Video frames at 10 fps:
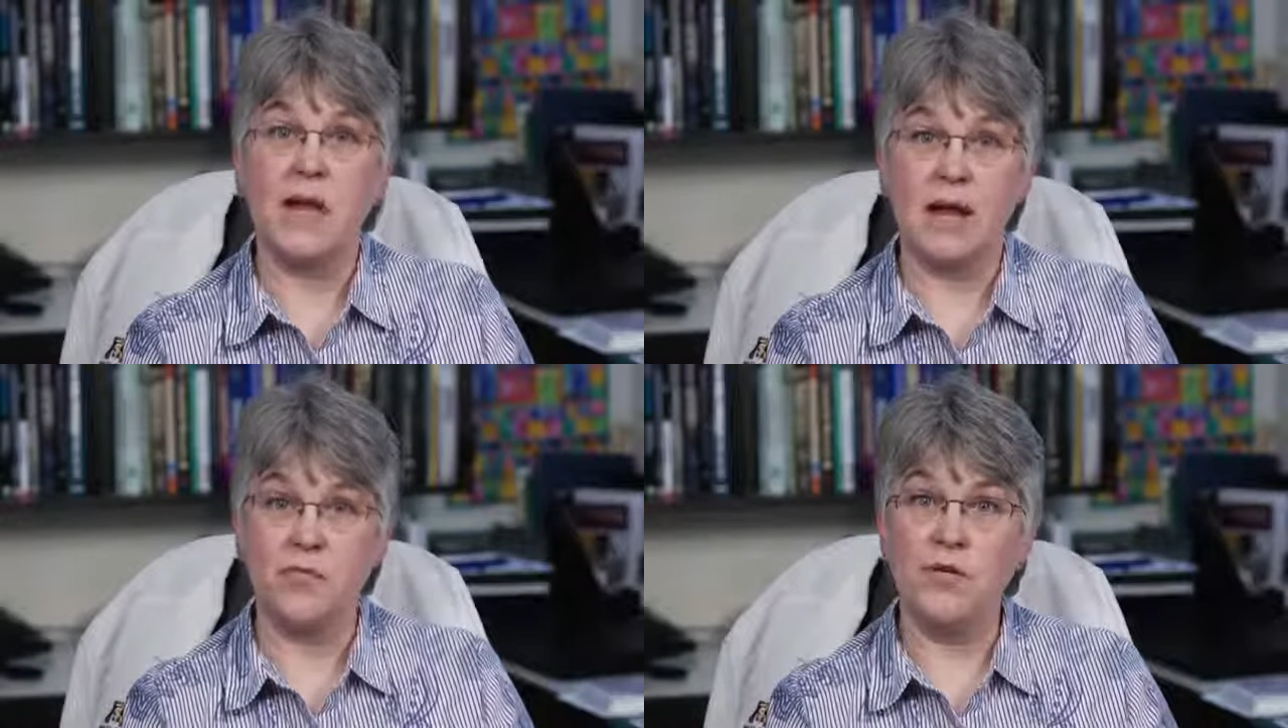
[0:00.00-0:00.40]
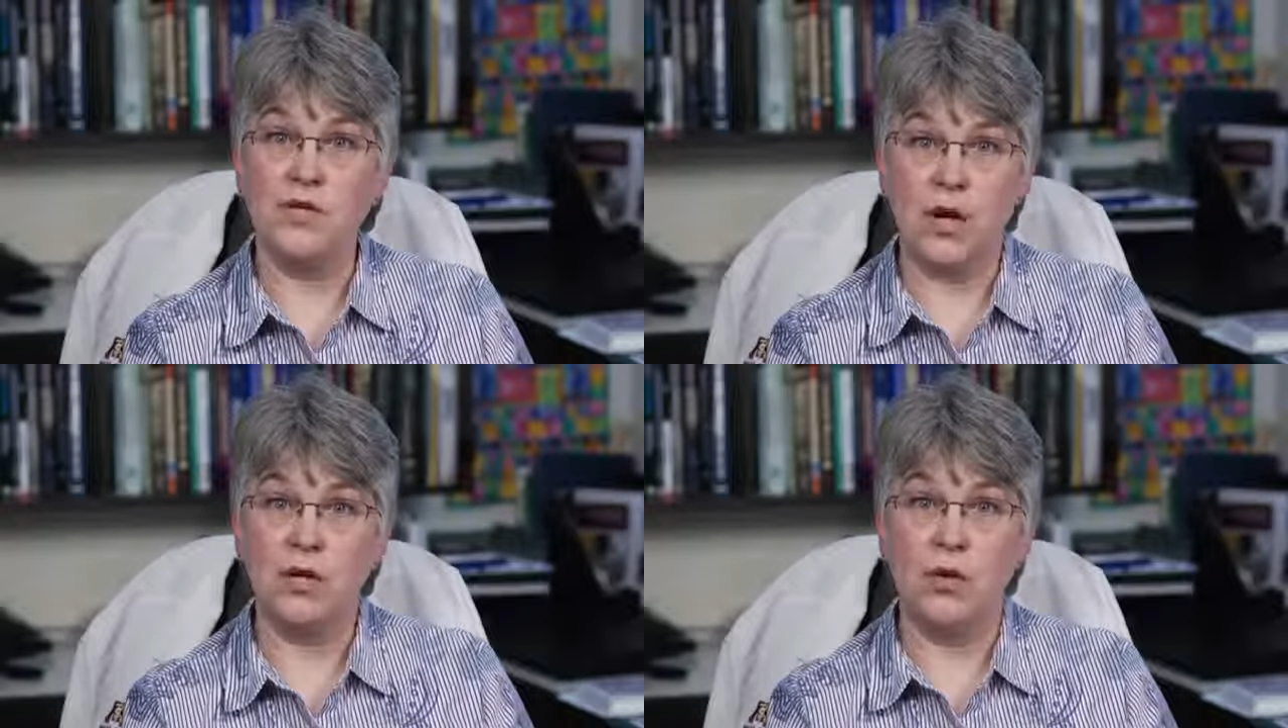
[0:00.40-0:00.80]
Every
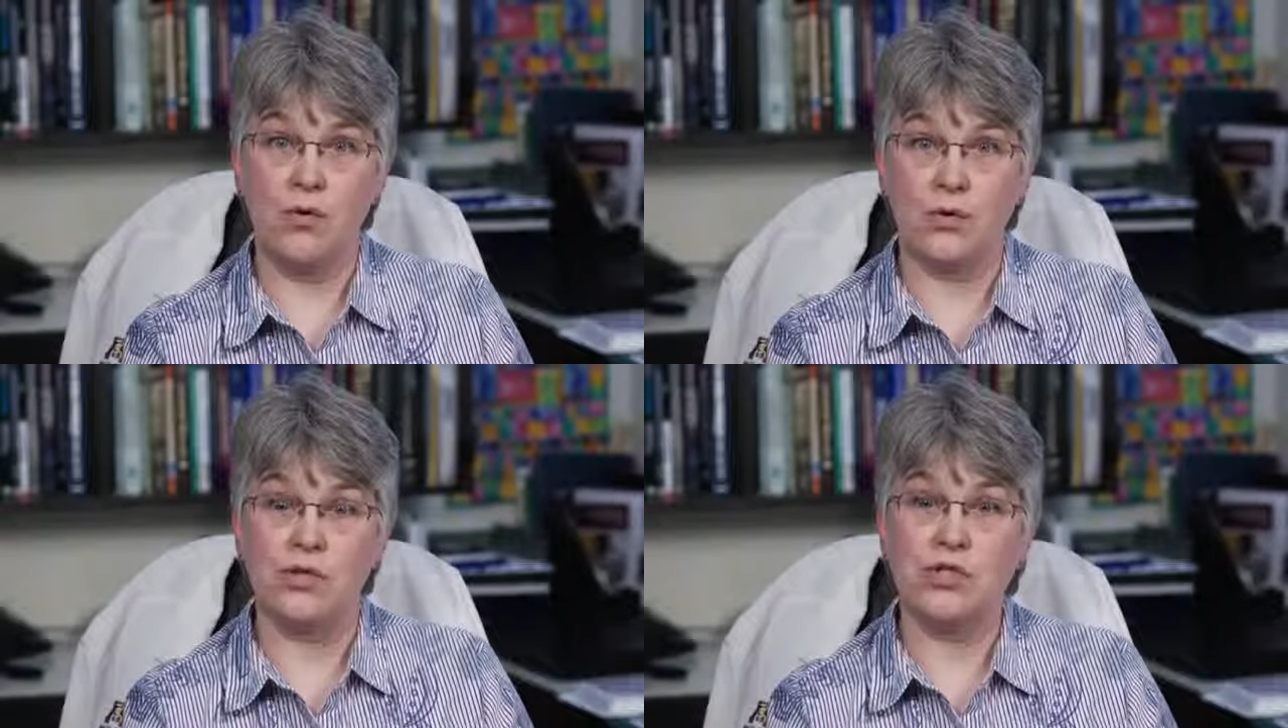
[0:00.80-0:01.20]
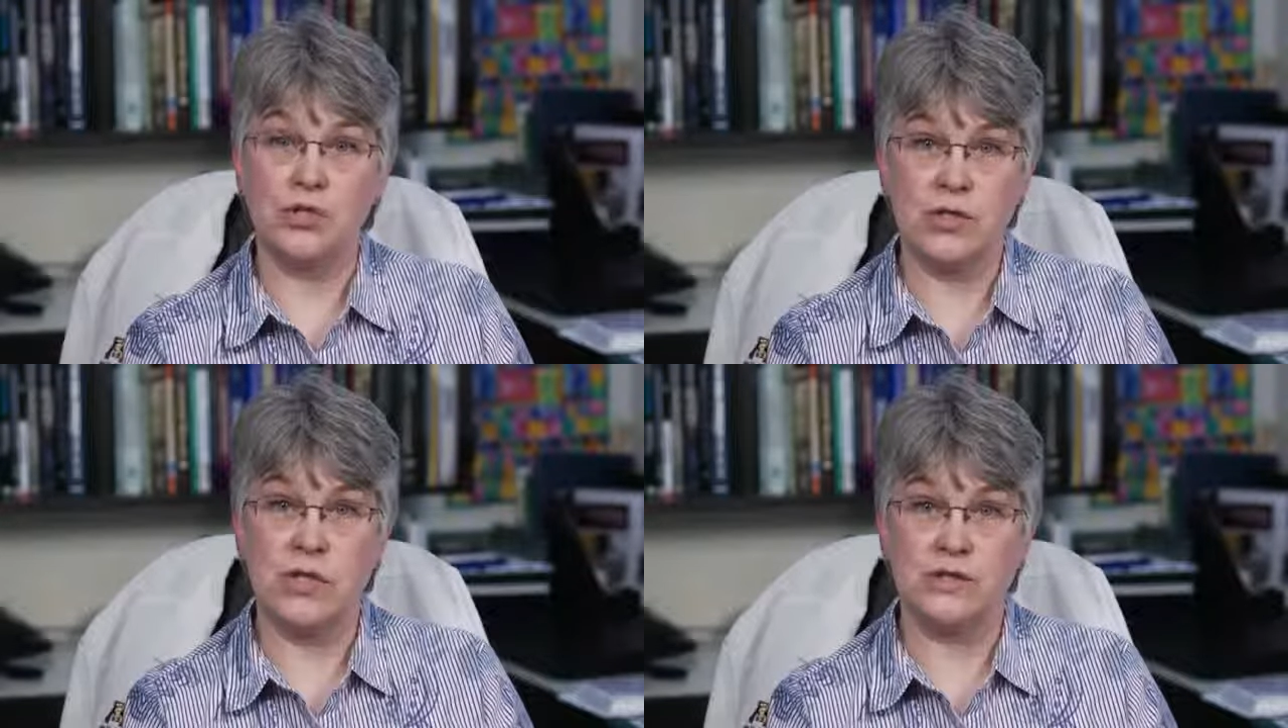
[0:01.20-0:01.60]
dog owner
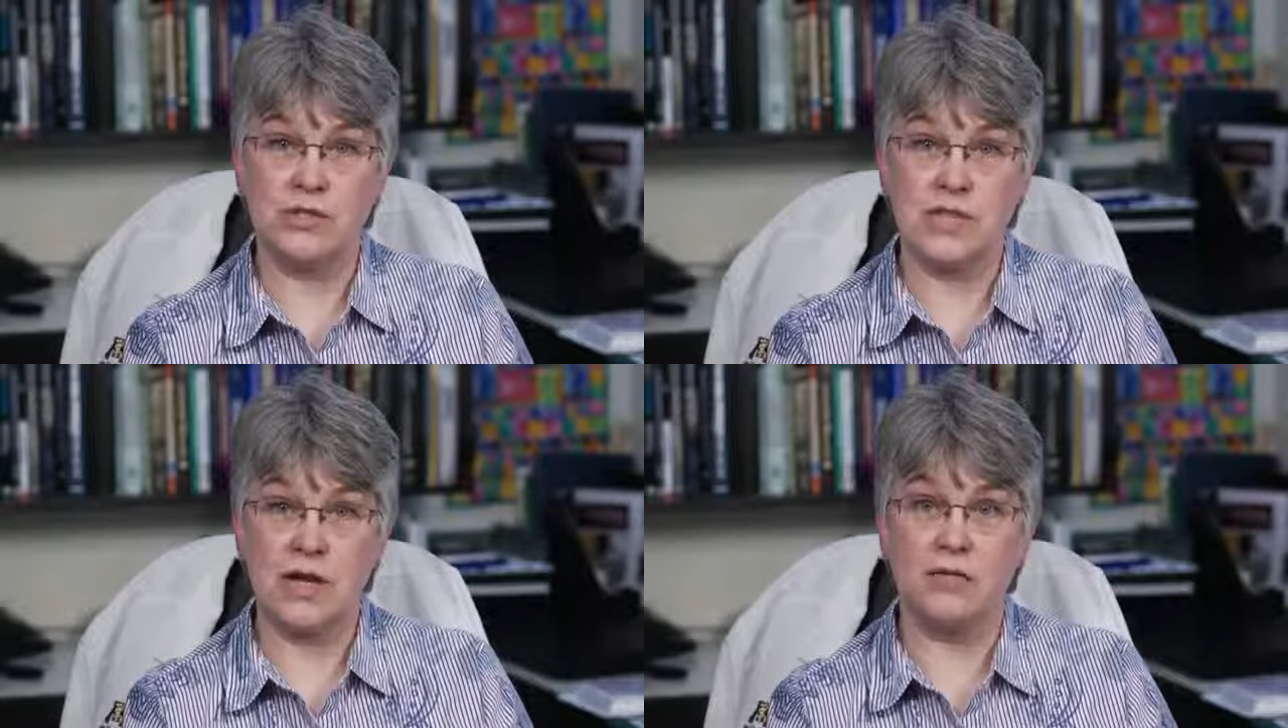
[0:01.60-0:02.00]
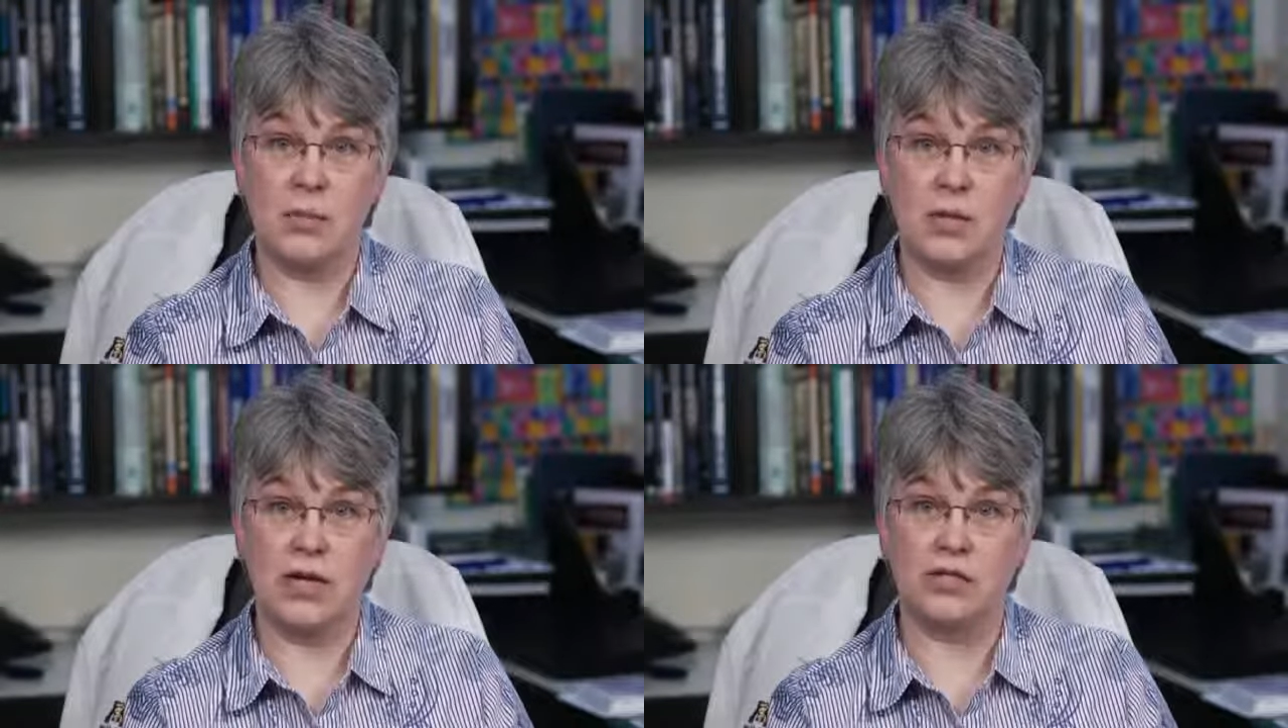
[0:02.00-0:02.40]
should understand
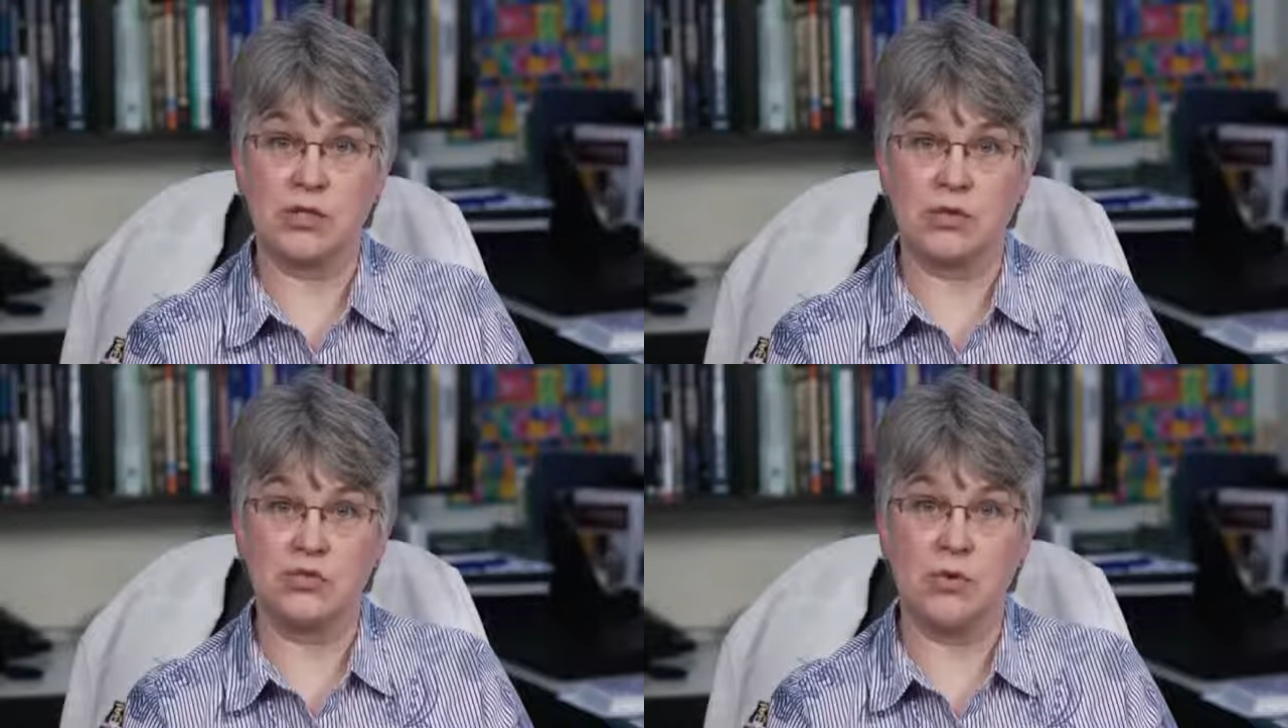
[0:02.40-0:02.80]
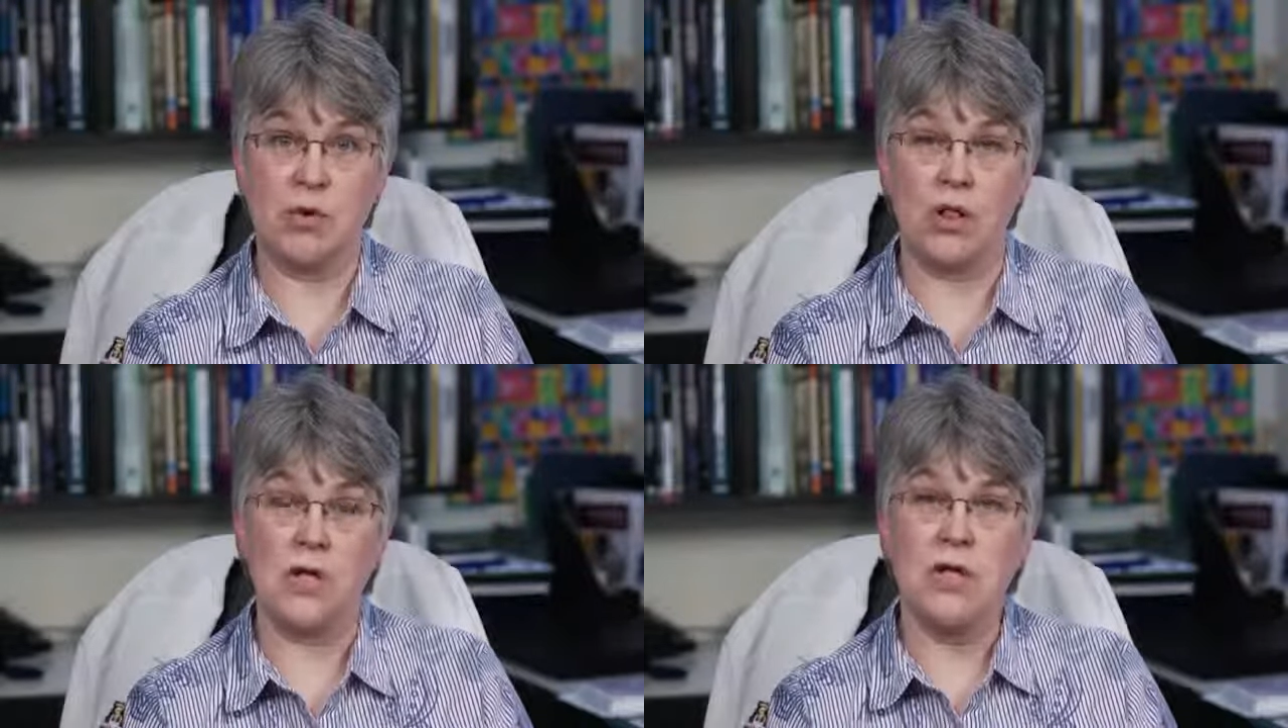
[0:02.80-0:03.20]
reproduction
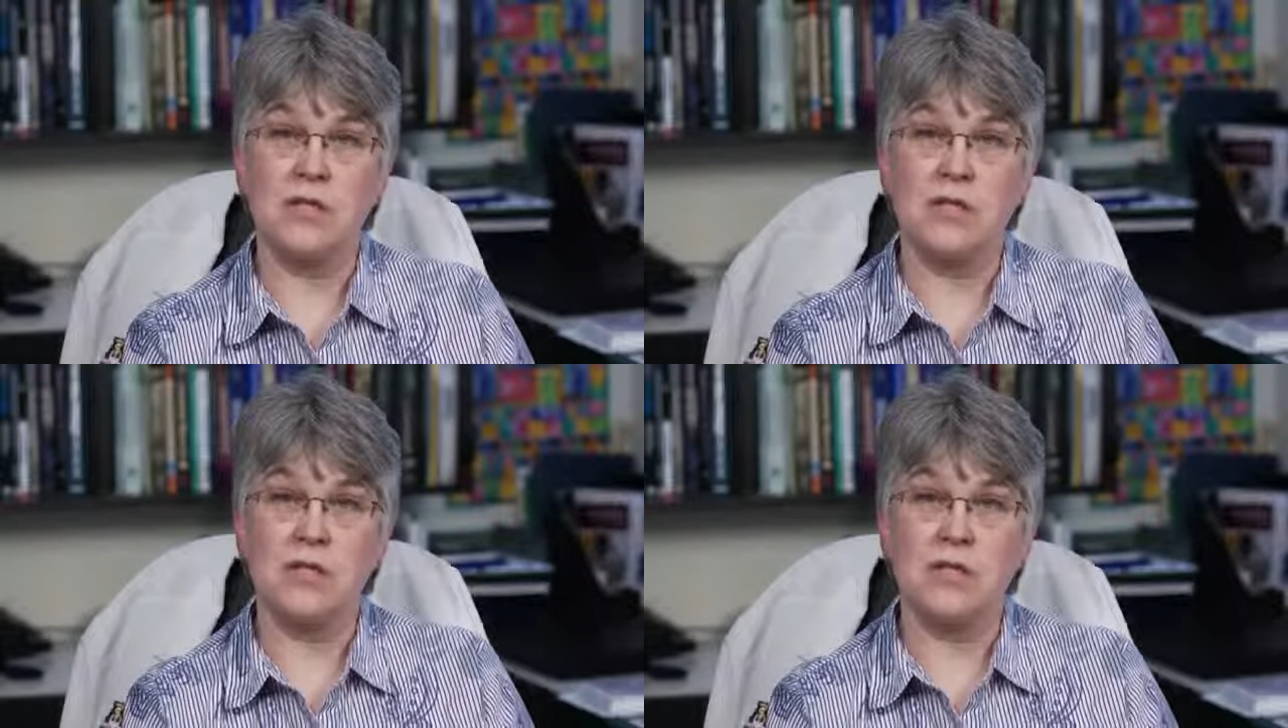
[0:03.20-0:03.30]
control